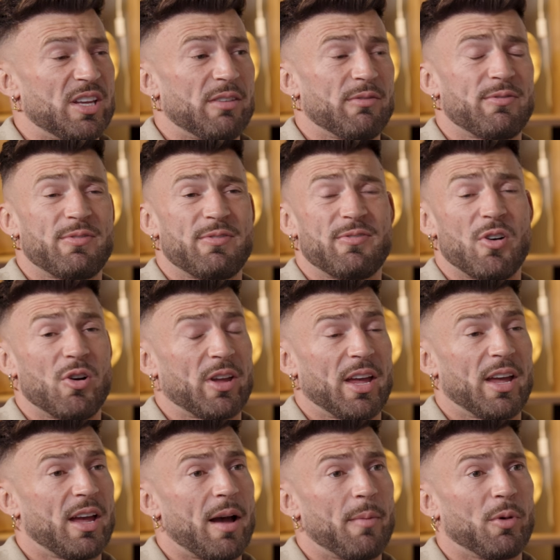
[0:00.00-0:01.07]
think, fuck
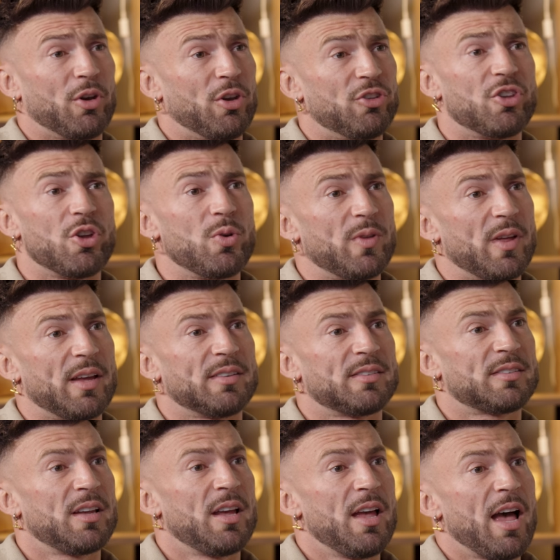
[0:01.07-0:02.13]
it, I'm going to do
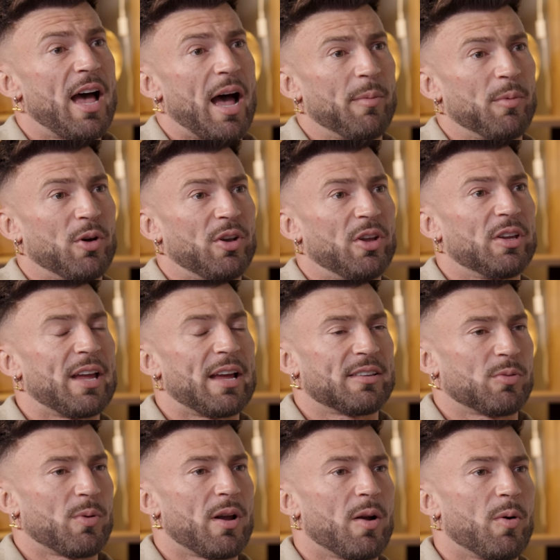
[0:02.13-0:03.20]
this. I'm going to get
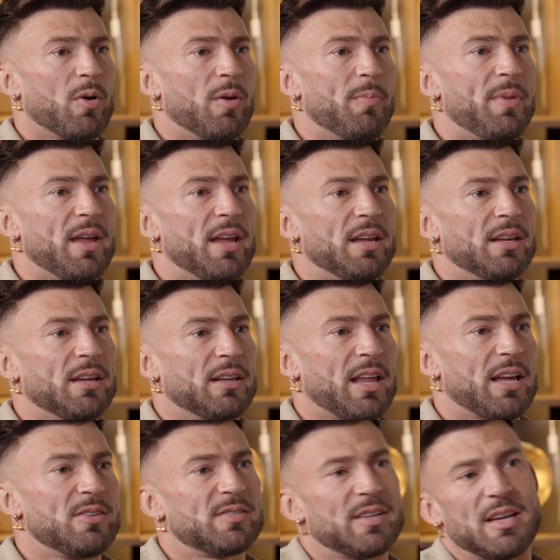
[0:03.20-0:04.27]
to where I want to be. And
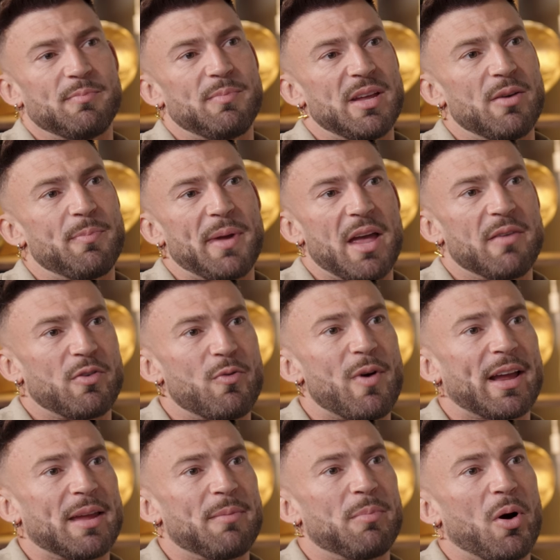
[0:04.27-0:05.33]
like you say, be a bit of a
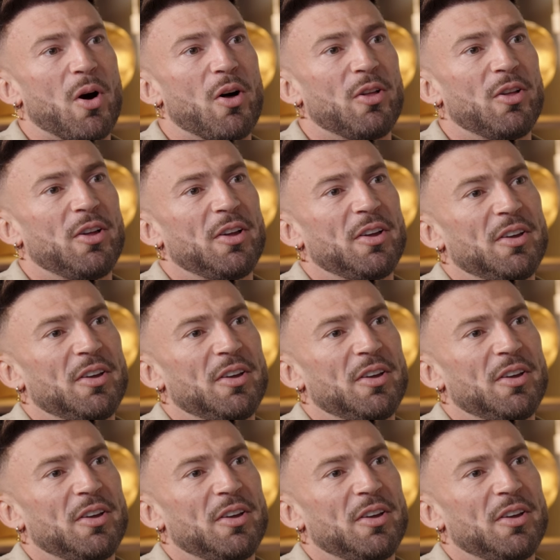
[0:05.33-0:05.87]
wrecking ball.